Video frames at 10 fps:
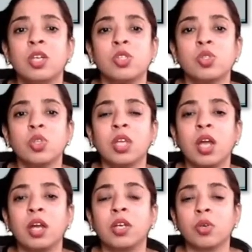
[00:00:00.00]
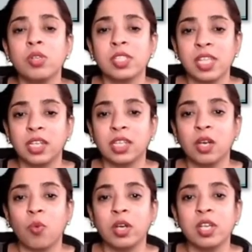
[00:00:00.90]
So the control center
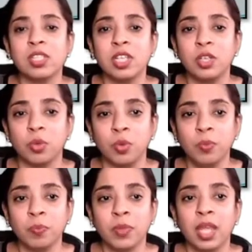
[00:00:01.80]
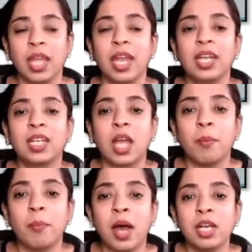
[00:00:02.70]
what does it do? It
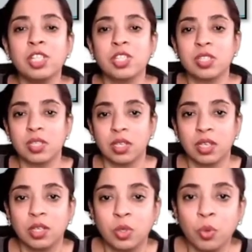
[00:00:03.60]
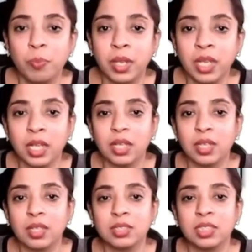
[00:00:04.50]
commands to bring
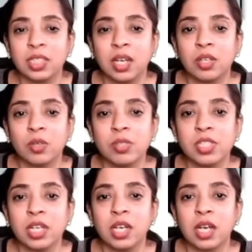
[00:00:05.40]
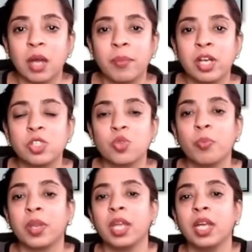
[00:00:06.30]
see control center commands to
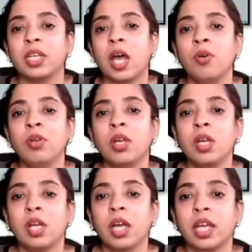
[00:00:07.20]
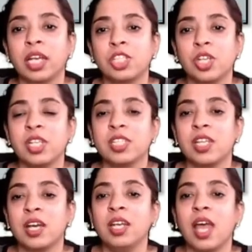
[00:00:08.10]
bring it down. Correction is
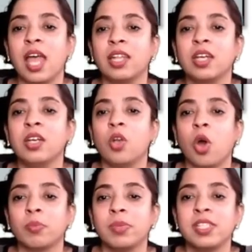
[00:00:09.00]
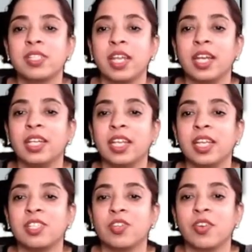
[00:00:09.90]
done and the normal state
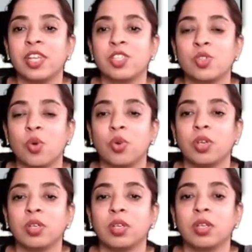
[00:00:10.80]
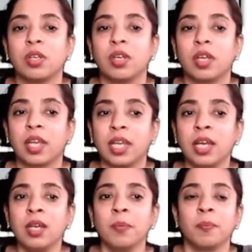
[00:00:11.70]
is restored. Clear?